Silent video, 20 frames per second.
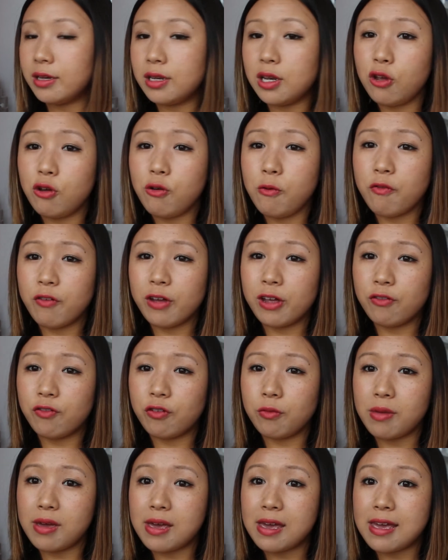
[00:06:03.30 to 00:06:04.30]
a new thing for
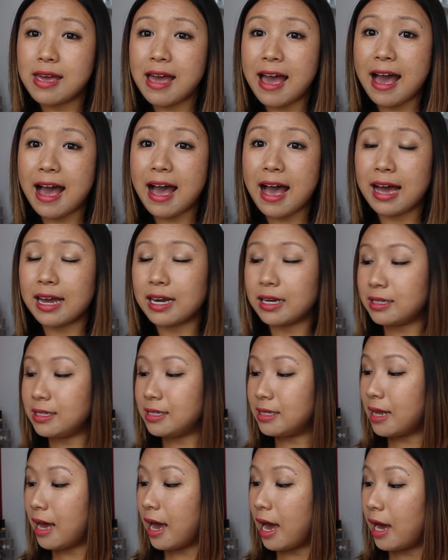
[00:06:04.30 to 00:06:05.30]
me,
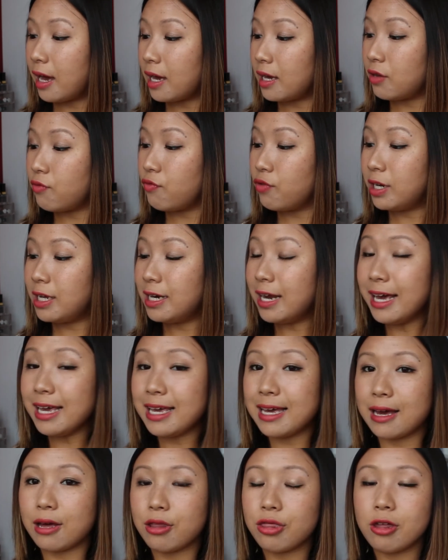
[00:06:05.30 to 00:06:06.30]
and I really like
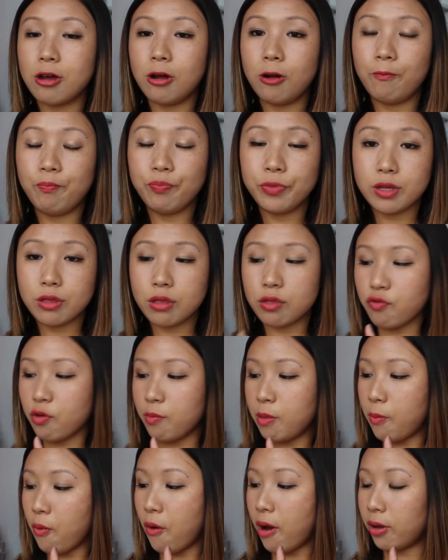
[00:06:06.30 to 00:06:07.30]
it. So this is from
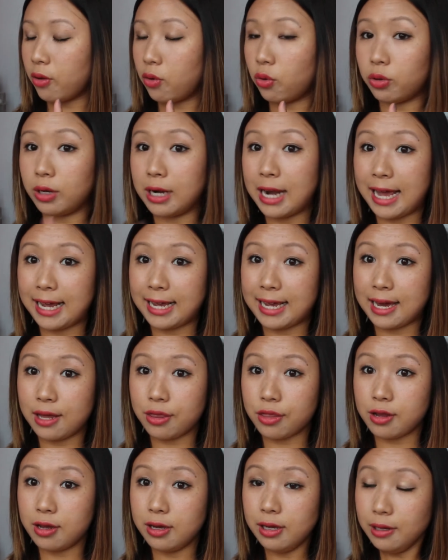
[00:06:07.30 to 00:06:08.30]
a brand called
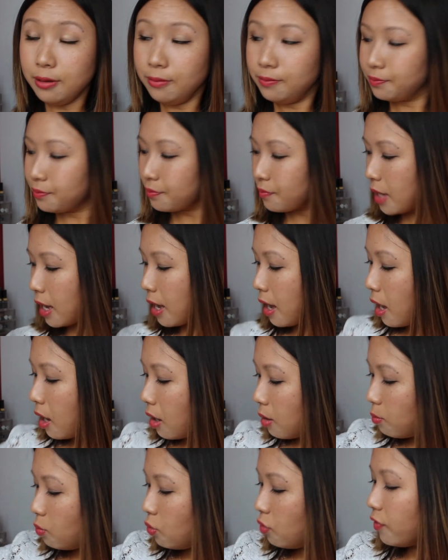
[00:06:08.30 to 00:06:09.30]
Lancaster.
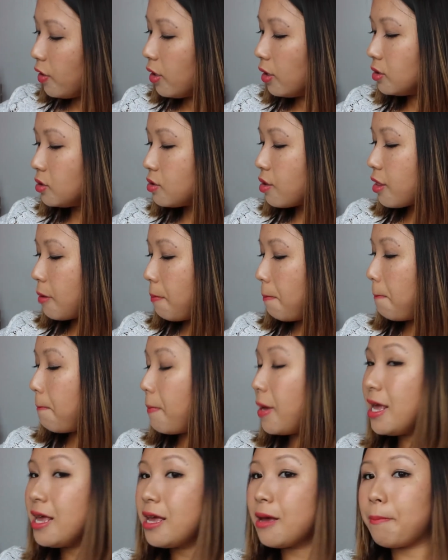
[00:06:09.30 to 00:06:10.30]
Moving on to some
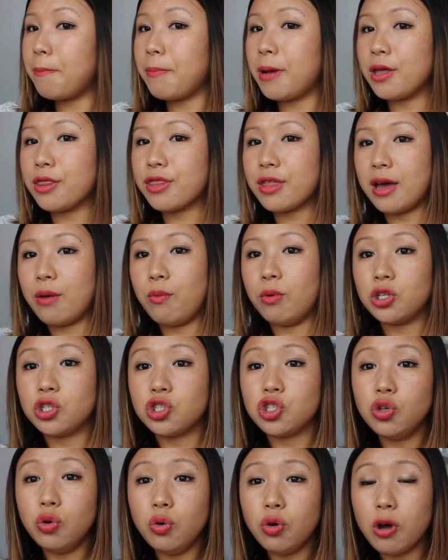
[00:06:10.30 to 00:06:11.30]
makeup bits I want to
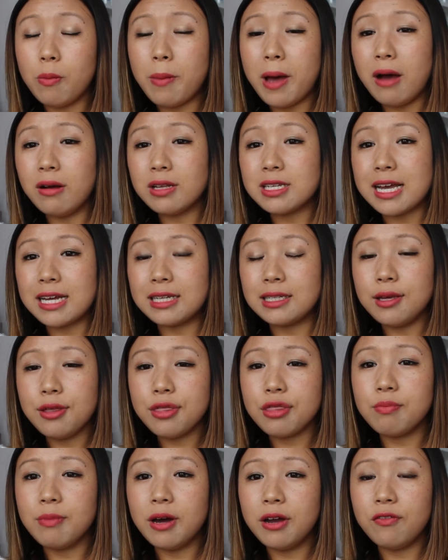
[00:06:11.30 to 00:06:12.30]
talk about, and
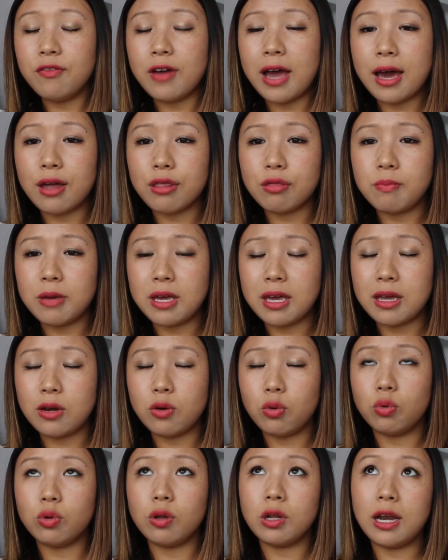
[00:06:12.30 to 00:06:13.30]
this month has been,
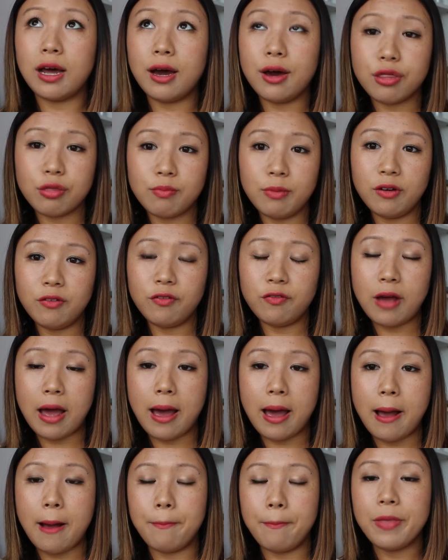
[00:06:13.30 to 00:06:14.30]
or the last month
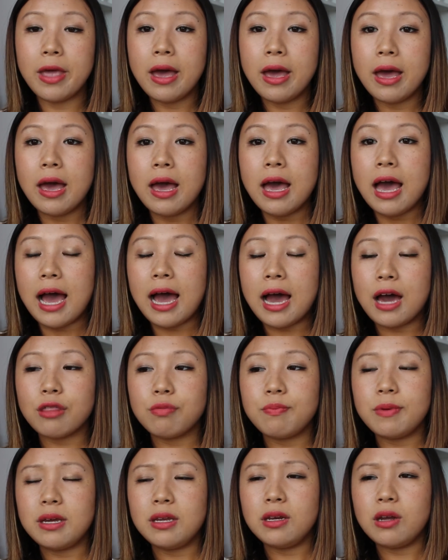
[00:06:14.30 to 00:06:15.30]
has
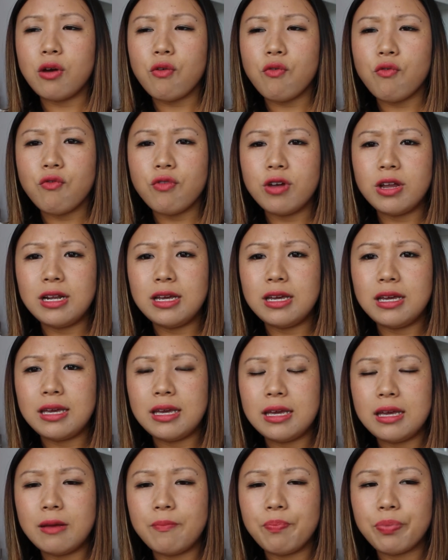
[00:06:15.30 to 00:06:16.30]
been a
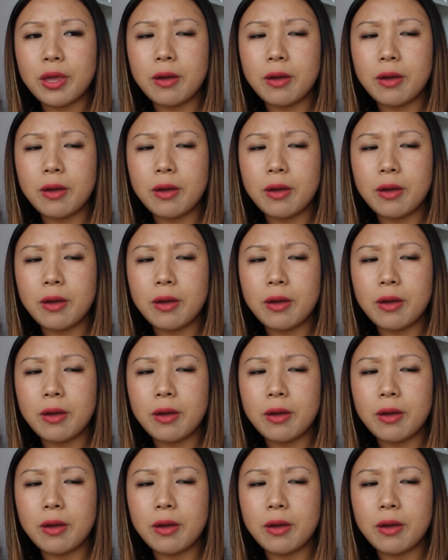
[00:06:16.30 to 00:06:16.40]
really